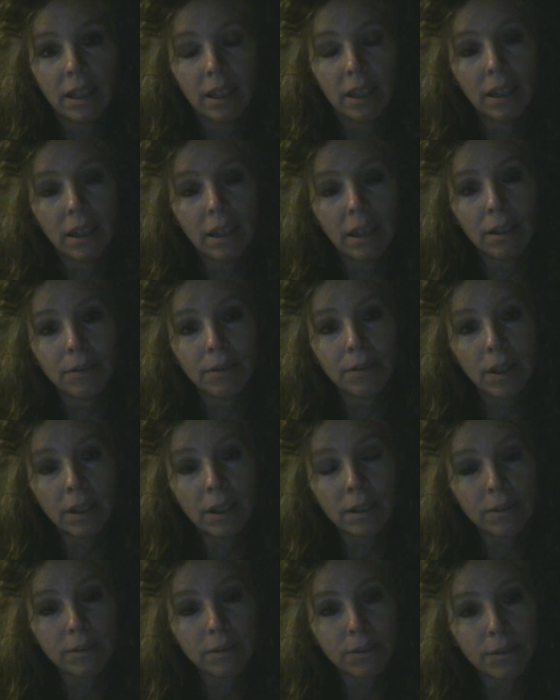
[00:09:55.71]

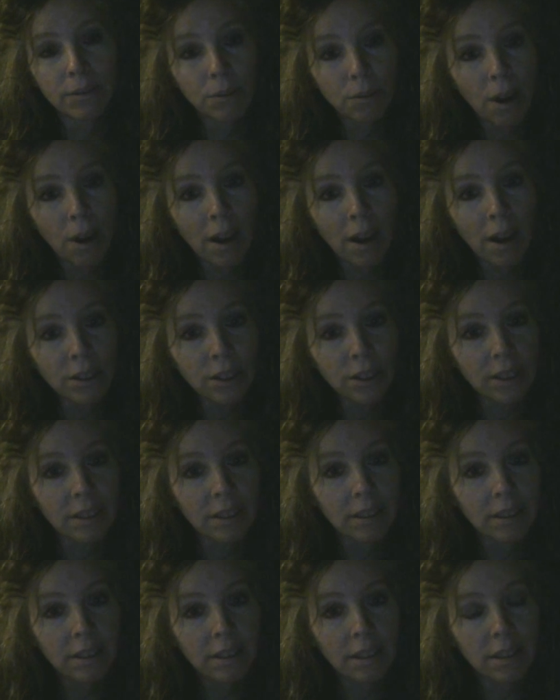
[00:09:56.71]
of the
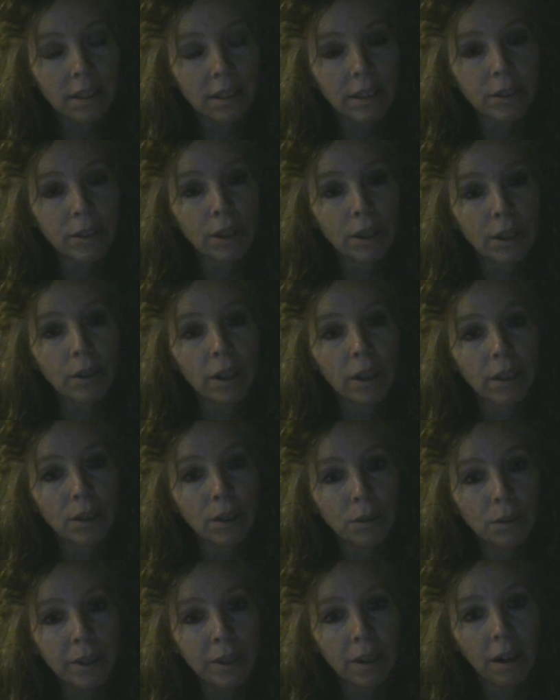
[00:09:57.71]
Roches, you know, and
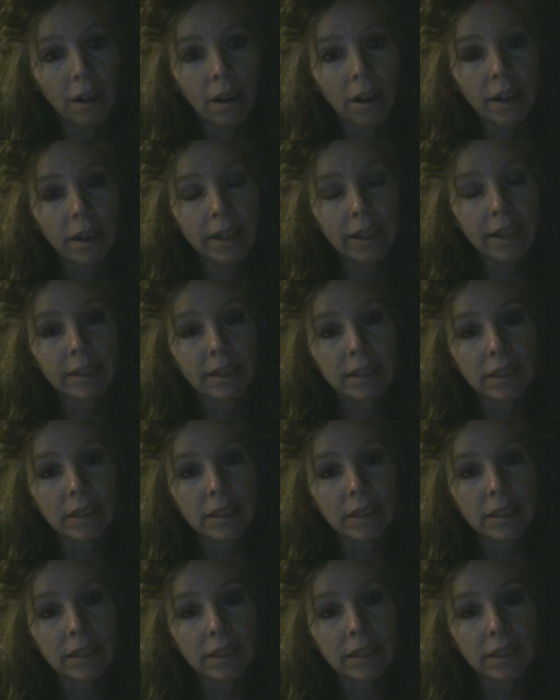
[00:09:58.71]
who we are, and